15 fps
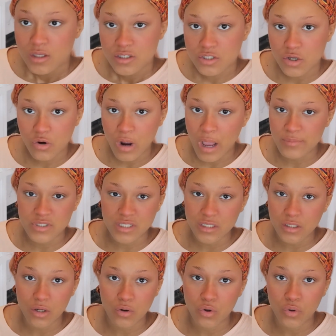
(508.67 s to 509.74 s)
So I'm just
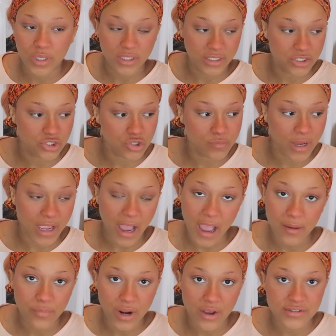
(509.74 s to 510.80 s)
gonna go quickly do my
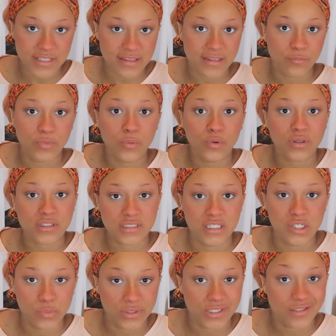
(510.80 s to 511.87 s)
eyebrows and then we will
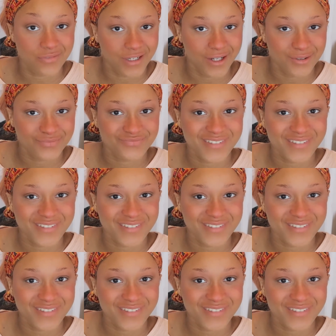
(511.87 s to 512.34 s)
continue with this video.